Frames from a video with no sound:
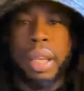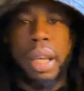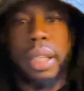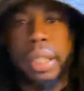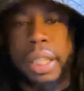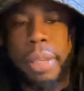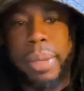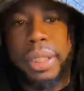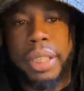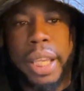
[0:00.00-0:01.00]
Another
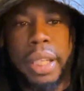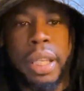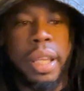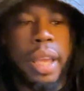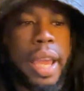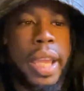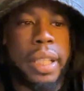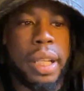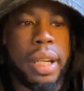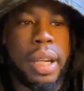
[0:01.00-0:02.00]
email saying, hey,
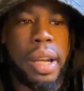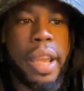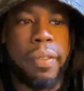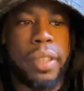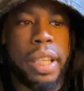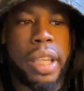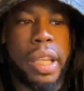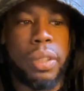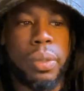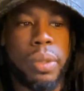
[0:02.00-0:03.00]
everything
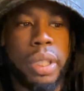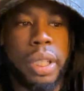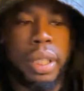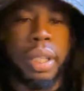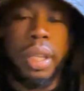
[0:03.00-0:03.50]
came through. You're good.